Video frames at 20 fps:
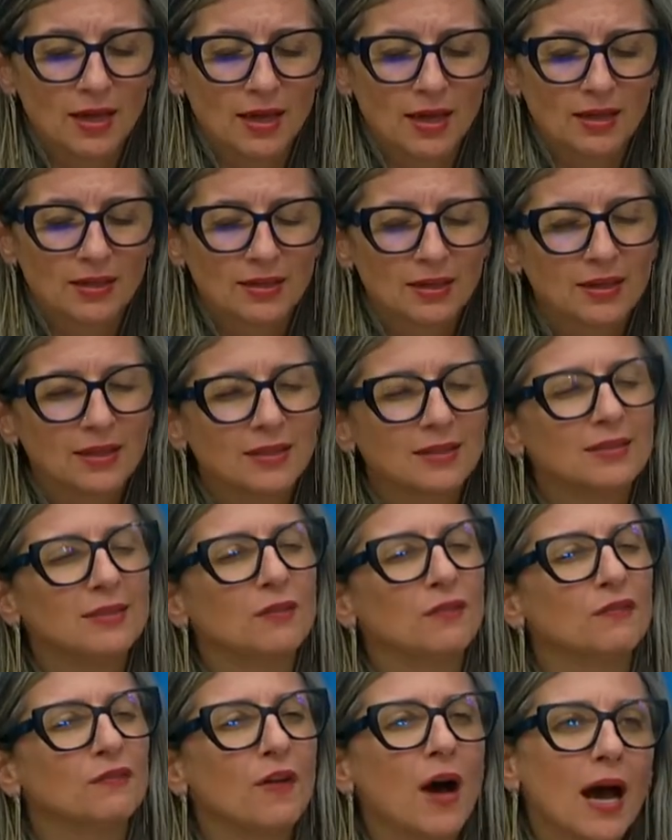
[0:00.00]

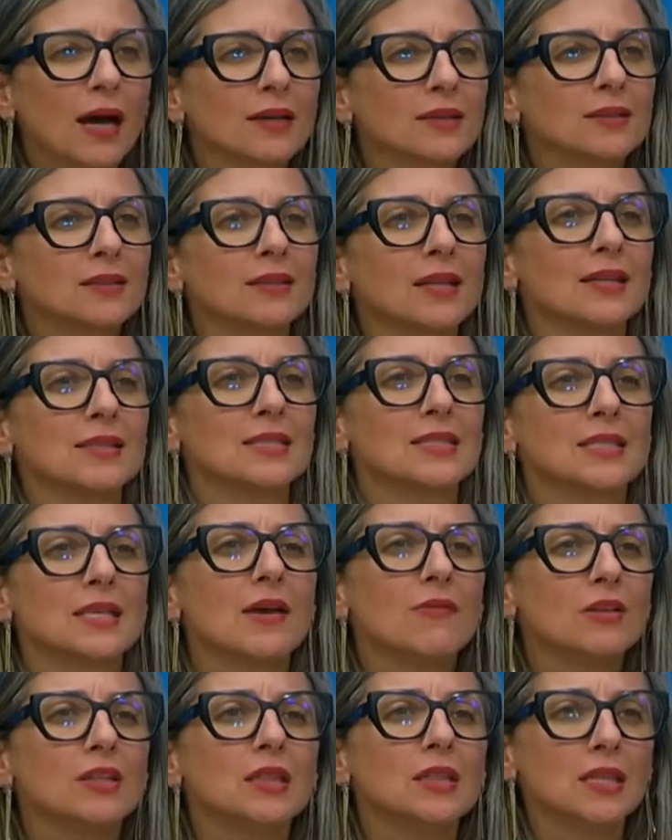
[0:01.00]
the fact that
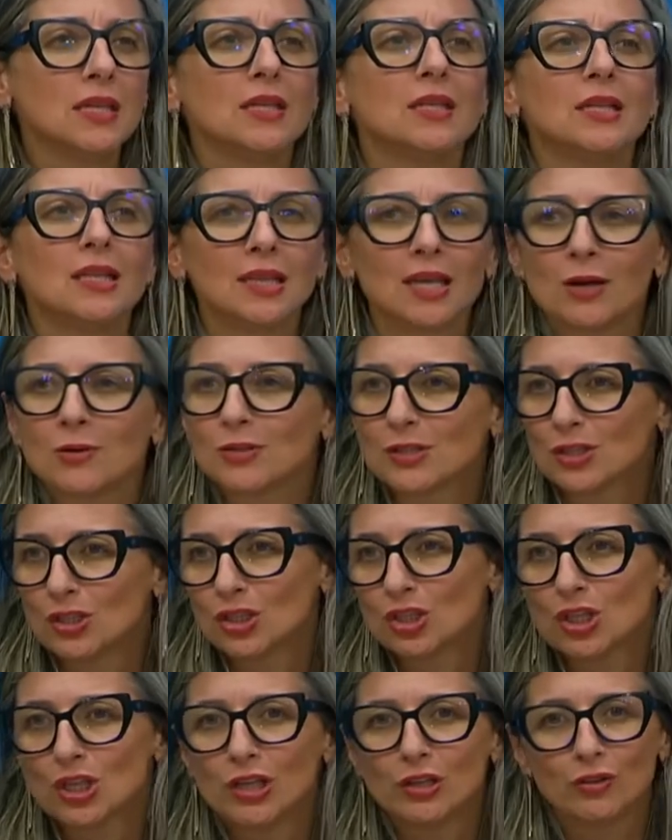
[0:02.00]
17,000
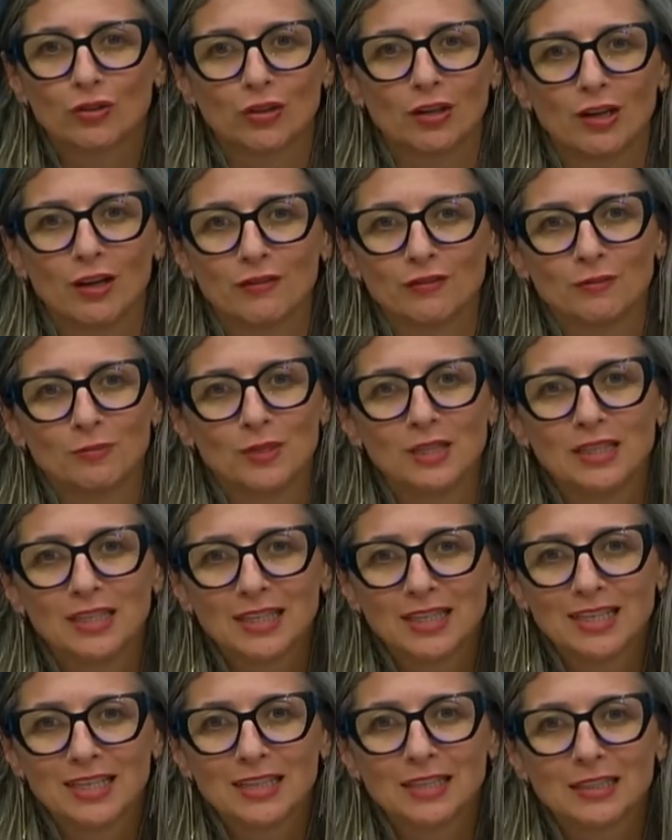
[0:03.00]
children have been
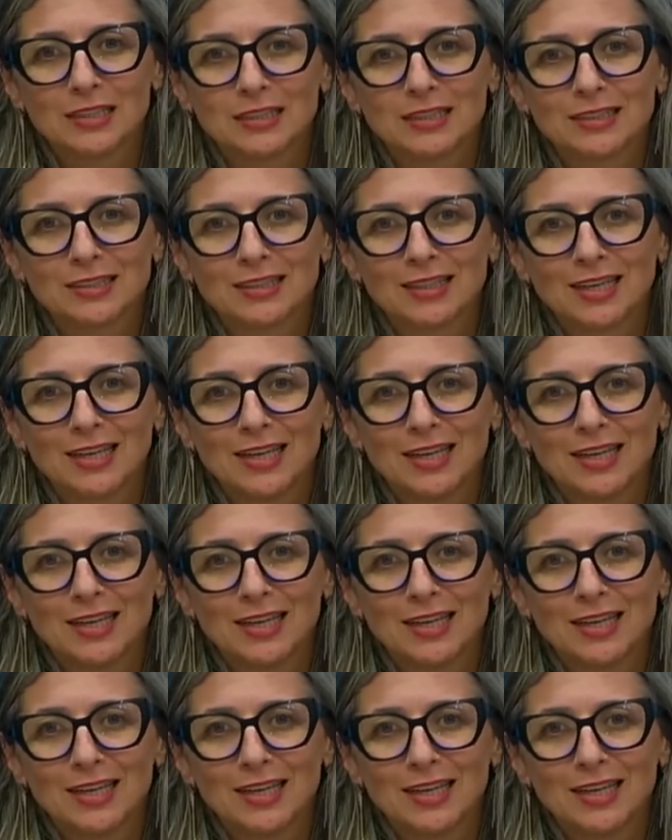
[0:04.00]
killed.